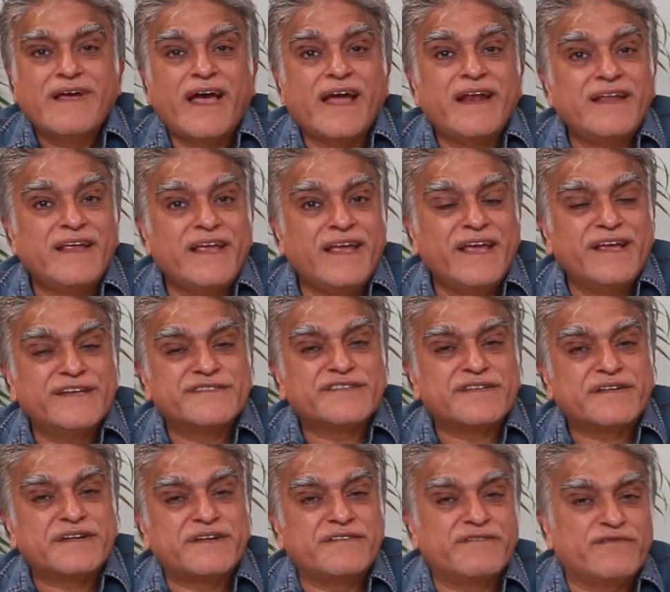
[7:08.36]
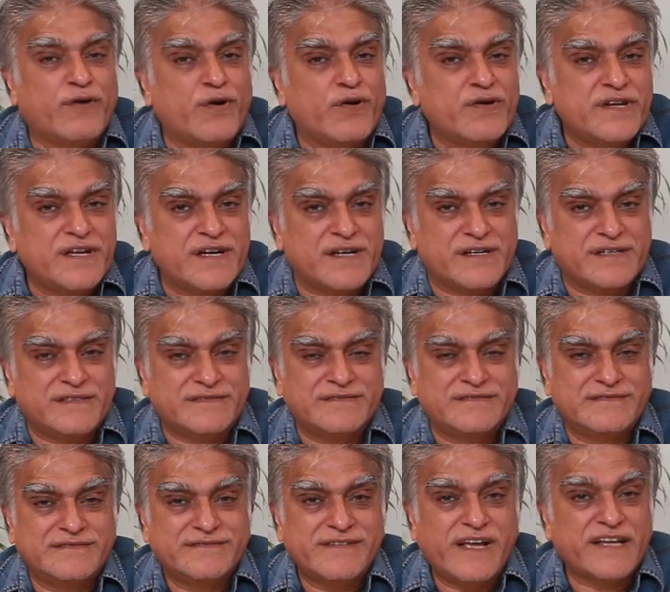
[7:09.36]
And He is a rewarder.
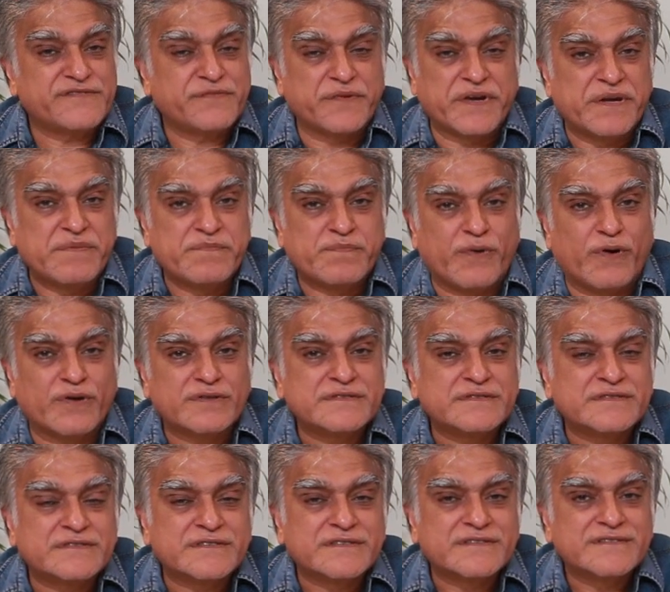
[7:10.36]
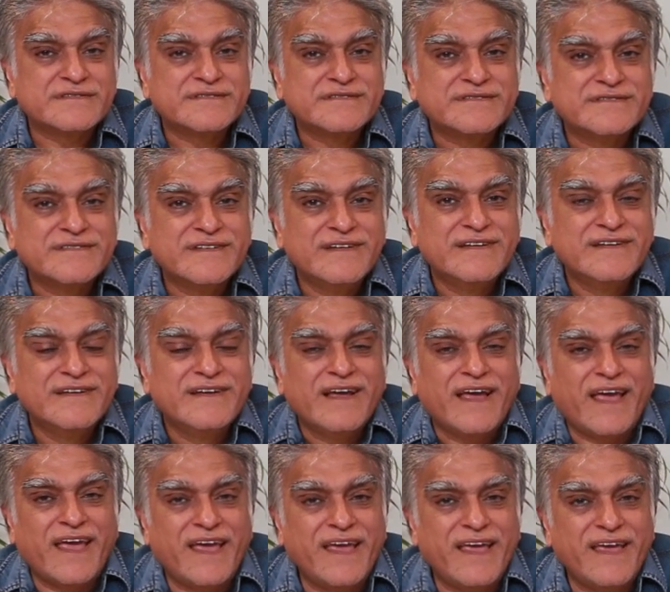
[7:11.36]
That's very important.
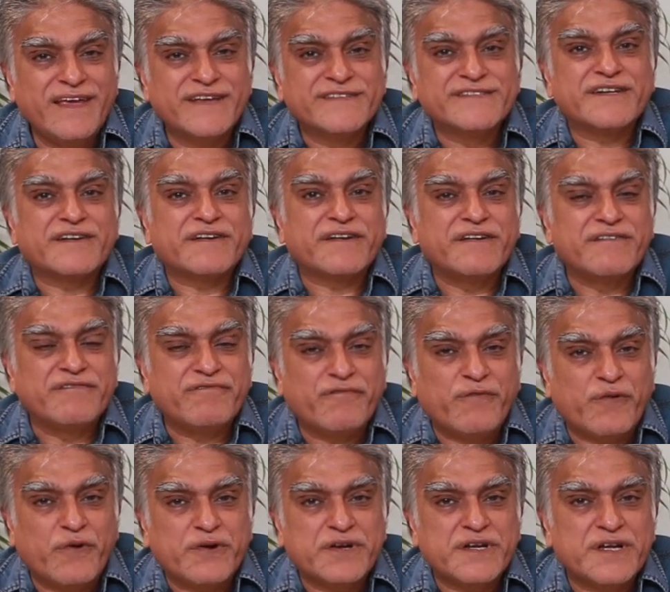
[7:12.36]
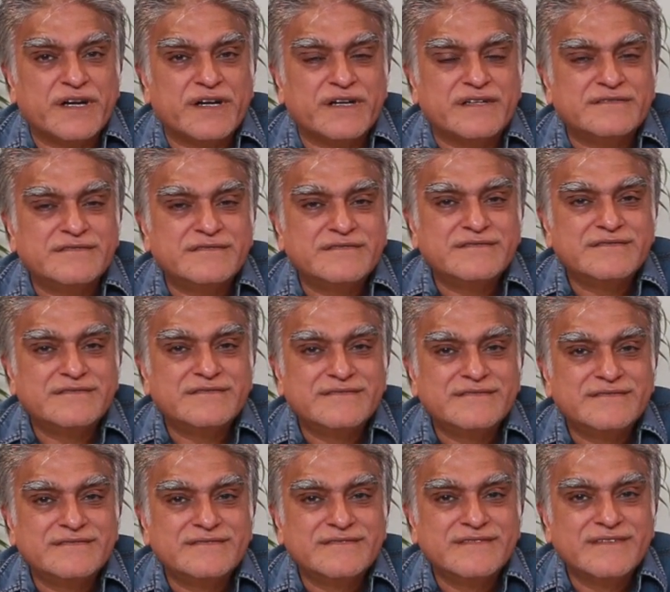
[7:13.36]
He is a rewarder.
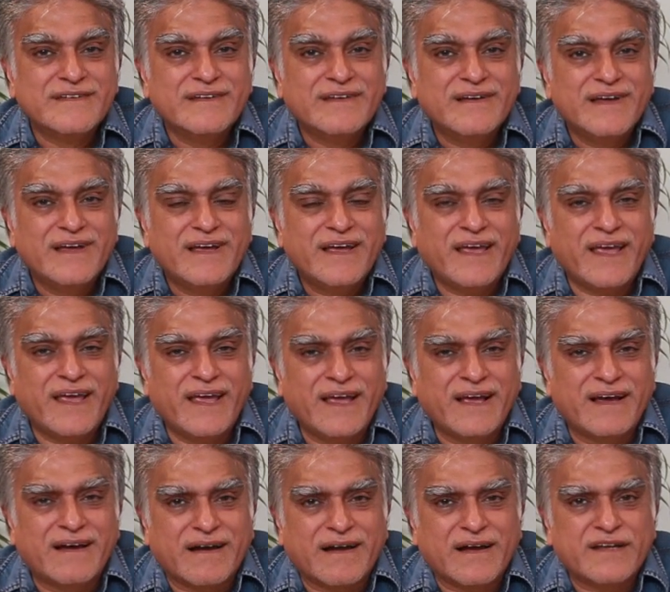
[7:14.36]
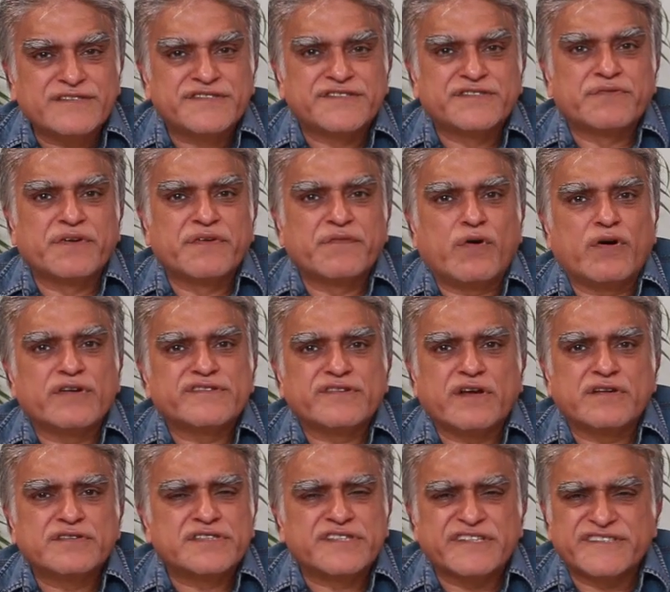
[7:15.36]
He grants you rewards,
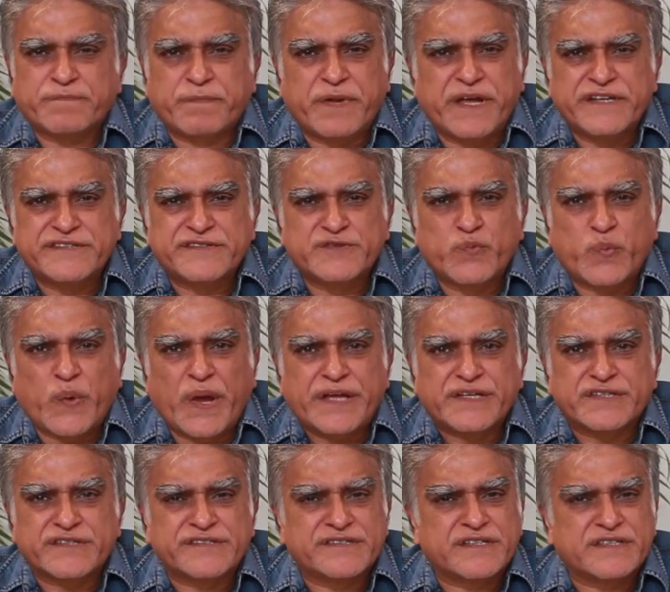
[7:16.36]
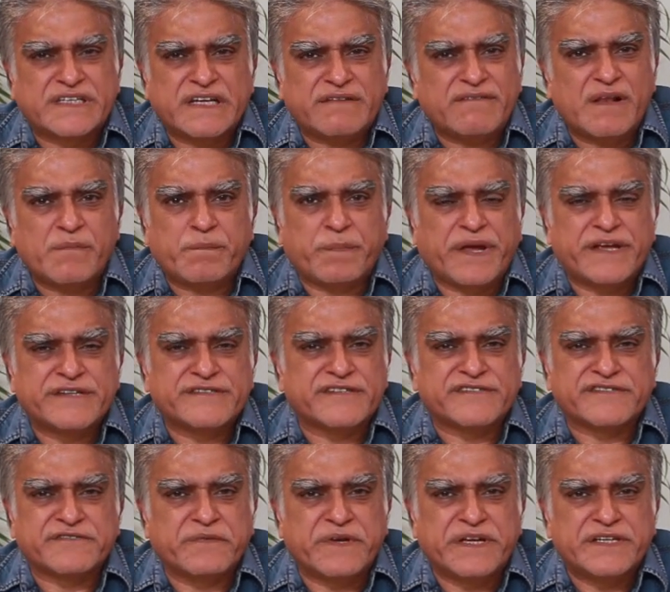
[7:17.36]
not just pays you wages. The devil pays
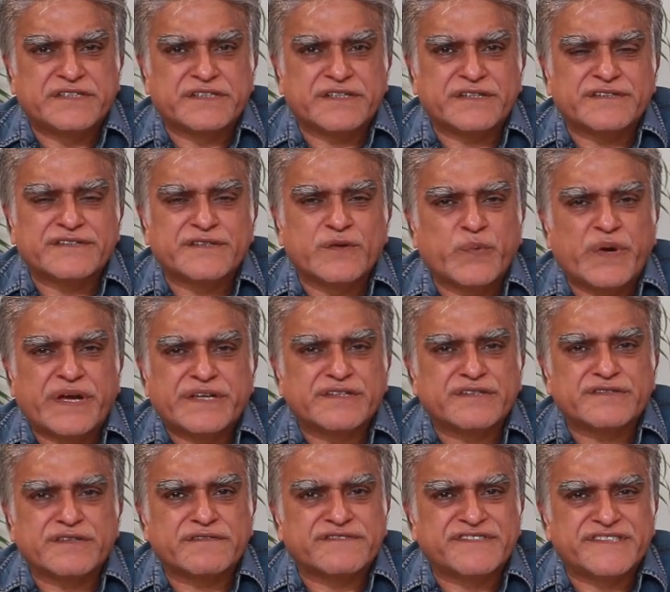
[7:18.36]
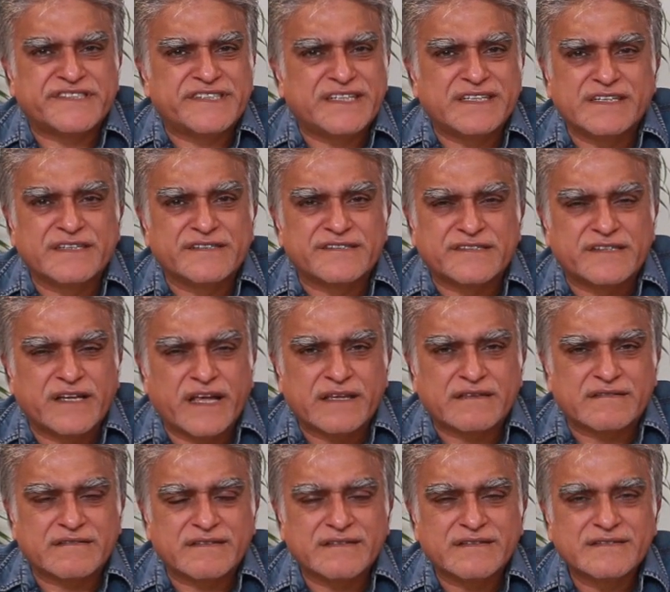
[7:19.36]
us wages. The wages of sin is
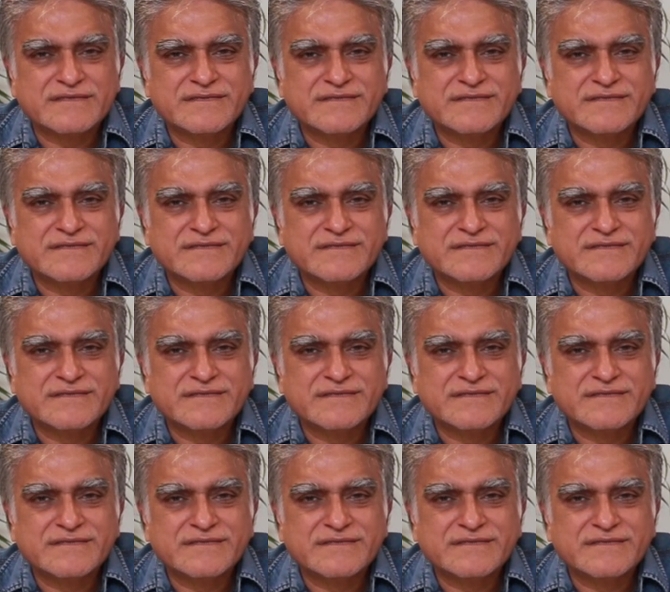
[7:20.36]
death.